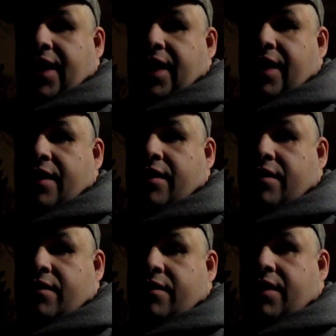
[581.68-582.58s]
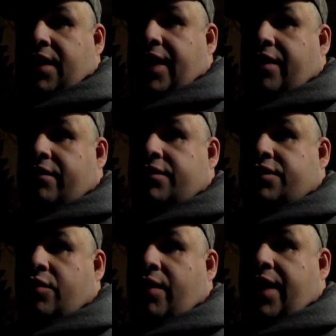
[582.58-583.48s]
a, uh, a letter or
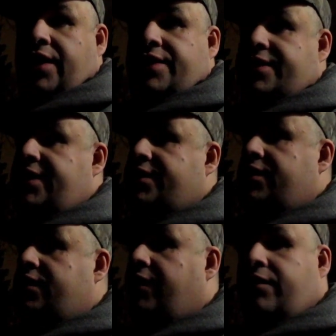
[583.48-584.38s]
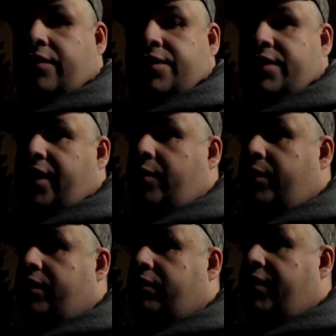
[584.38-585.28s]
so and it's decent, of course, I
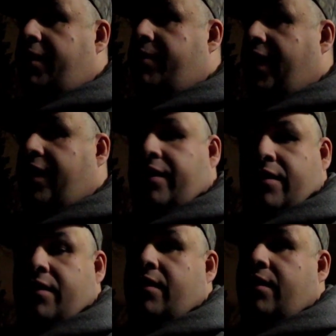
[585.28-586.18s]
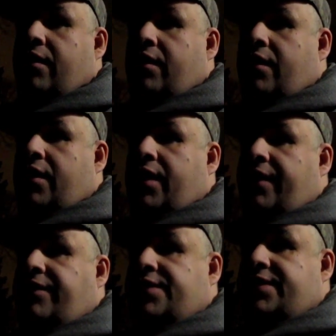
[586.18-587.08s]
will write back.
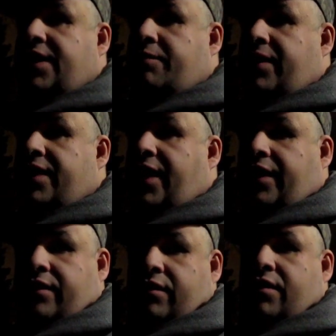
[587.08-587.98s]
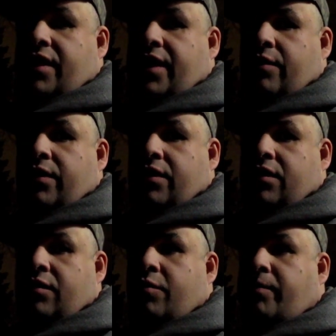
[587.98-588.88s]
If you send me a decal, I
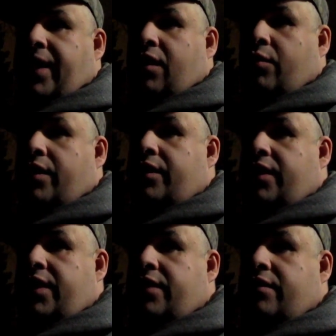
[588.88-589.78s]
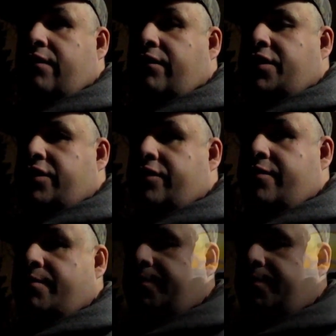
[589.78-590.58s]
will mail one in return.